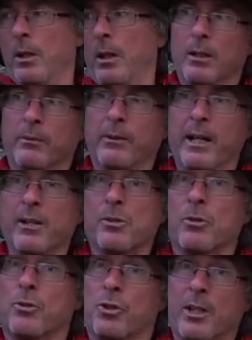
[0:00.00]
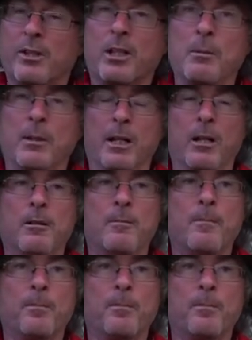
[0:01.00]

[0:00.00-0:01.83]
Deer flies are just coming out.